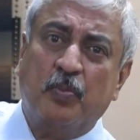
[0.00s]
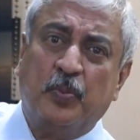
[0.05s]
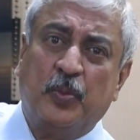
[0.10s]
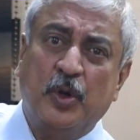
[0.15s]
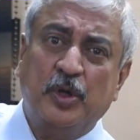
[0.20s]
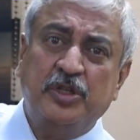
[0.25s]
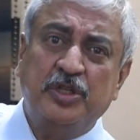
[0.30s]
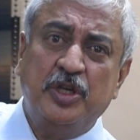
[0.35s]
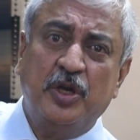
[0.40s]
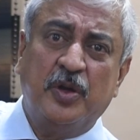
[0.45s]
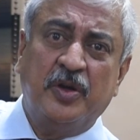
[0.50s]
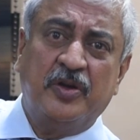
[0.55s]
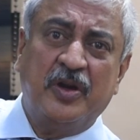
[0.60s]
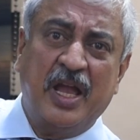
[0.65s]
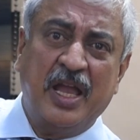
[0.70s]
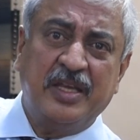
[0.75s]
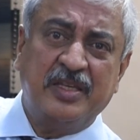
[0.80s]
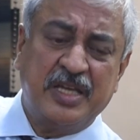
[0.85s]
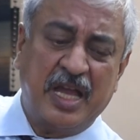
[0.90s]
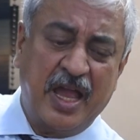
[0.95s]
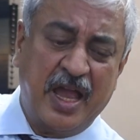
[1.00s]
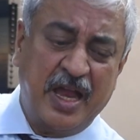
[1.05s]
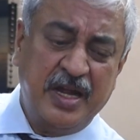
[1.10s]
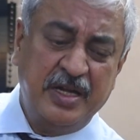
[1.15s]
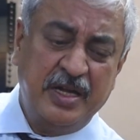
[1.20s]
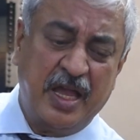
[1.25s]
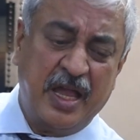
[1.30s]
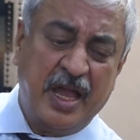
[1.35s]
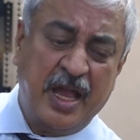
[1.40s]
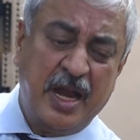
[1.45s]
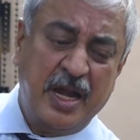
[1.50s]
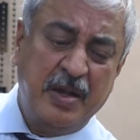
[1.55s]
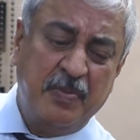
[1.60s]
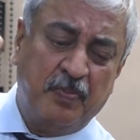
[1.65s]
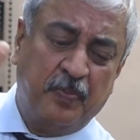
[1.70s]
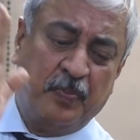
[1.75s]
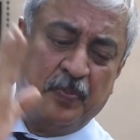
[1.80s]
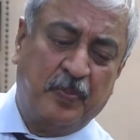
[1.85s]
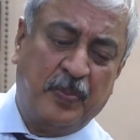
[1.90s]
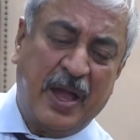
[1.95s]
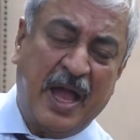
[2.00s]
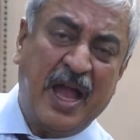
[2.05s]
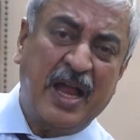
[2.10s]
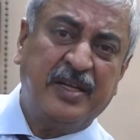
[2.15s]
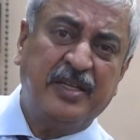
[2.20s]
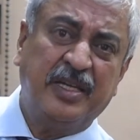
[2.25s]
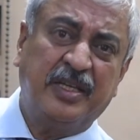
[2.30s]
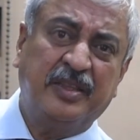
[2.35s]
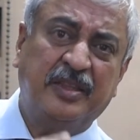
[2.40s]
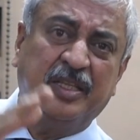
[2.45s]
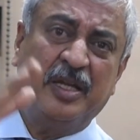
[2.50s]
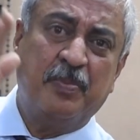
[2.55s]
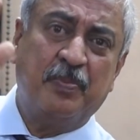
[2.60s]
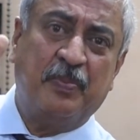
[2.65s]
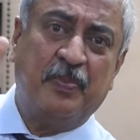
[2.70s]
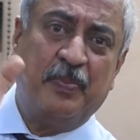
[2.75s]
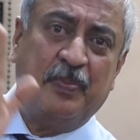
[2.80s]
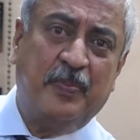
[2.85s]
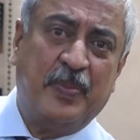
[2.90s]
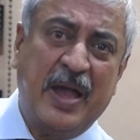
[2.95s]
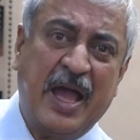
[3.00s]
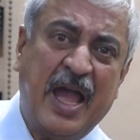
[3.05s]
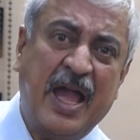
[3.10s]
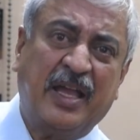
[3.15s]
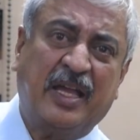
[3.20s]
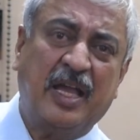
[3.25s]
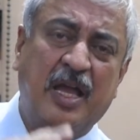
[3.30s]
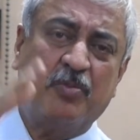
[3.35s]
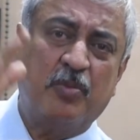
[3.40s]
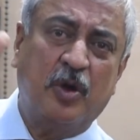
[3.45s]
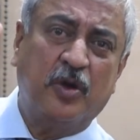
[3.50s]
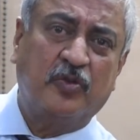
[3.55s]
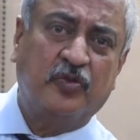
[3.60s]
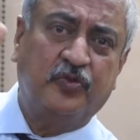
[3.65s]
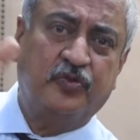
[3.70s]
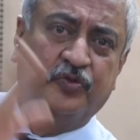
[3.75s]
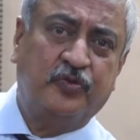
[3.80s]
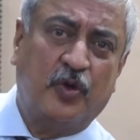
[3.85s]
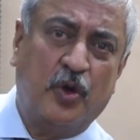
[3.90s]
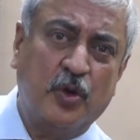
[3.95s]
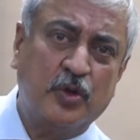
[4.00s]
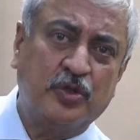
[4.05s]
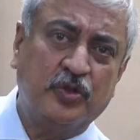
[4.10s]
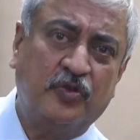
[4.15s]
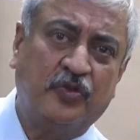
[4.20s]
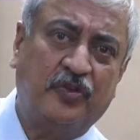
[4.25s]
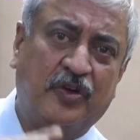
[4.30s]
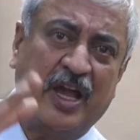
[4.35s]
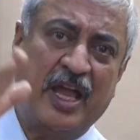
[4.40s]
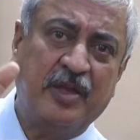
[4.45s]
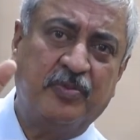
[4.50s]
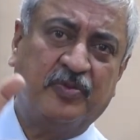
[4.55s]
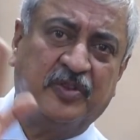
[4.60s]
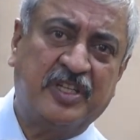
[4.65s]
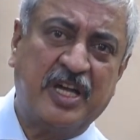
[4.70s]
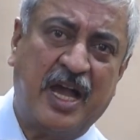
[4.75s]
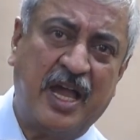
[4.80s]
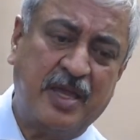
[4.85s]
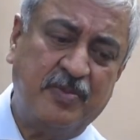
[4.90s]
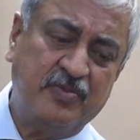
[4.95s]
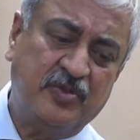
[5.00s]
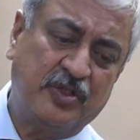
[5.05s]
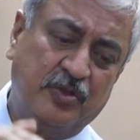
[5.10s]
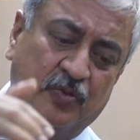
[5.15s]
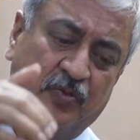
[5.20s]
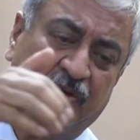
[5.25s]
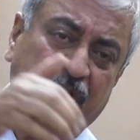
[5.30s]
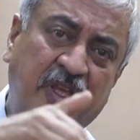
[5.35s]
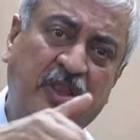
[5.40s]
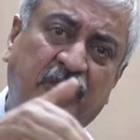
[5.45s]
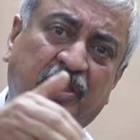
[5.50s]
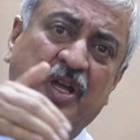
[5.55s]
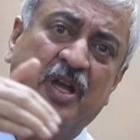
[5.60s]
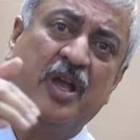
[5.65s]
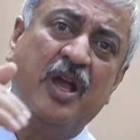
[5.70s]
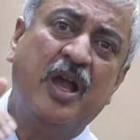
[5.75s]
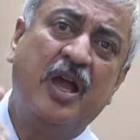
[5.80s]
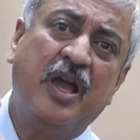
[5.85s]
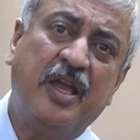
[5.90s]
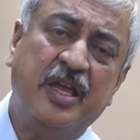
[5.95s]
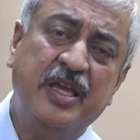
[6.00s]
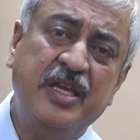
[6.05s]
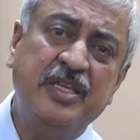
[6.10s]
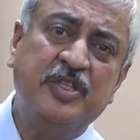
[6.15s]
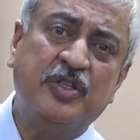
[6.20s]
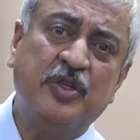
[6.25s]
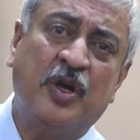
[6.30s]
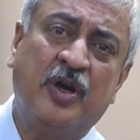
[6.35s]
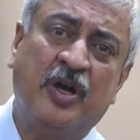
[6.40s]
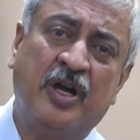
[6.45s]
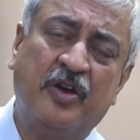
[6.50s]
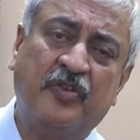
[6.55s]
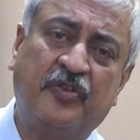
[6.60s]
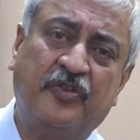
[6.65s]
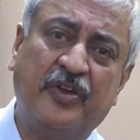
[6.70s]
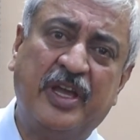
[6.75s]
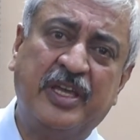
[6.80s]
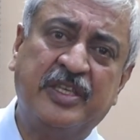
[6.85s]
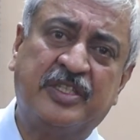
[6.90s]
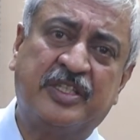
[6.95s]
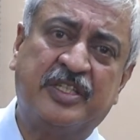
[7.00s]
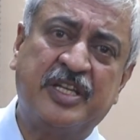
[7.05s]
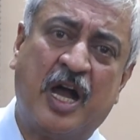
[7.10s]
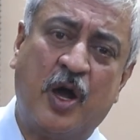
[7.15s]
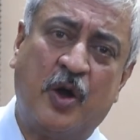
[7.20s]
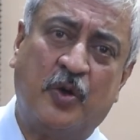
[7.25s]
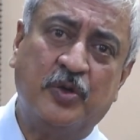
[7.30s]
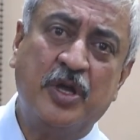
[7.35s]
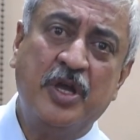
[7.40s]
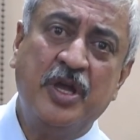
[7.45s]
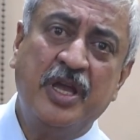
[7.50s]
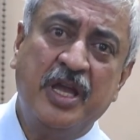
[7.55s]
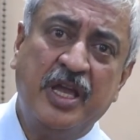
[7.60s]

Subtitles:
Put your right hand and pat at the back about 4 to 5 times with his or her face down.